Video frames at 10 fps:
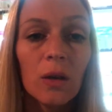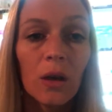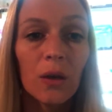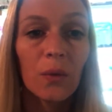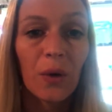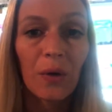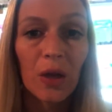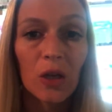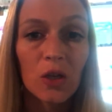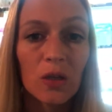and the
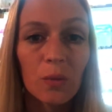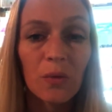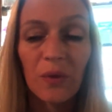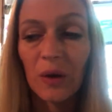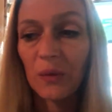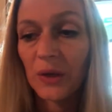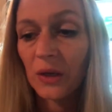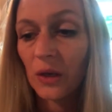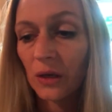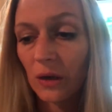variations with
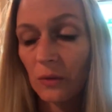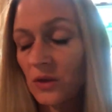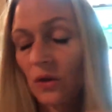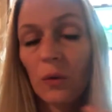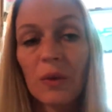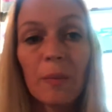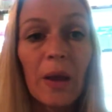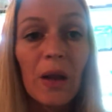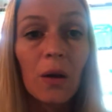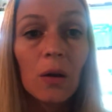velvet, with the
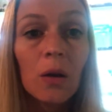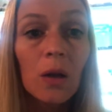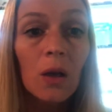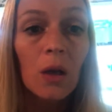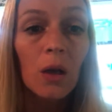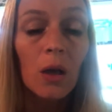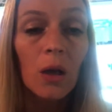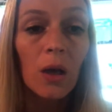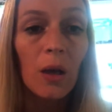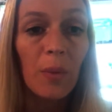beta,
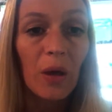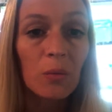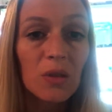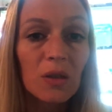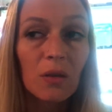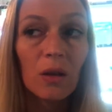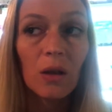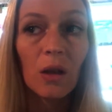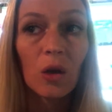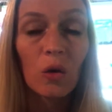it becomes
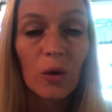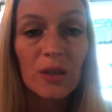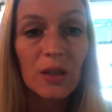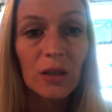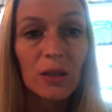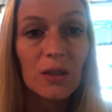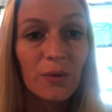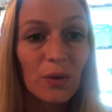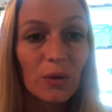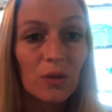increasingly
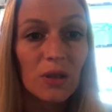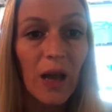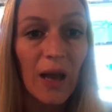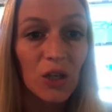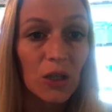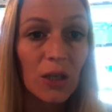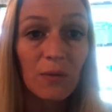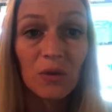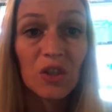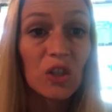difficult to actually
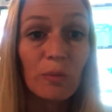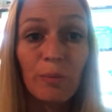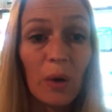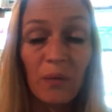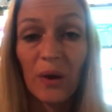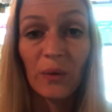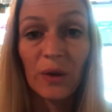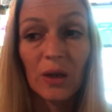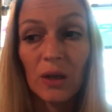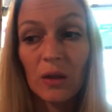even spot
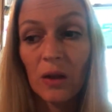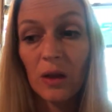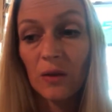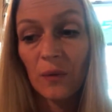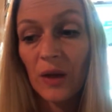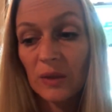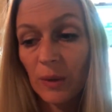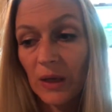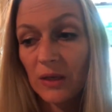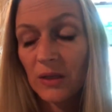velvet in the first
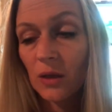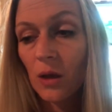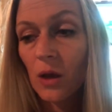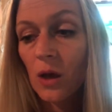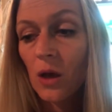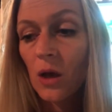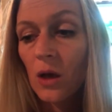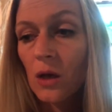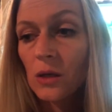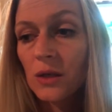place.
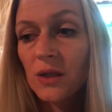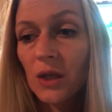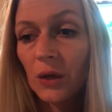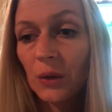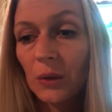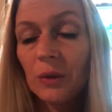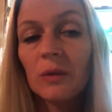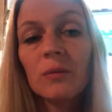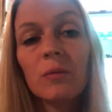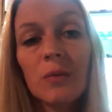So
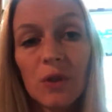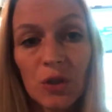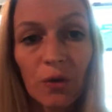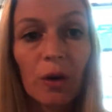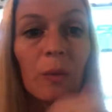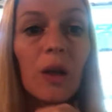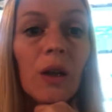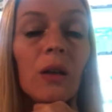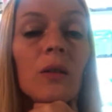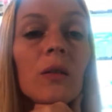during my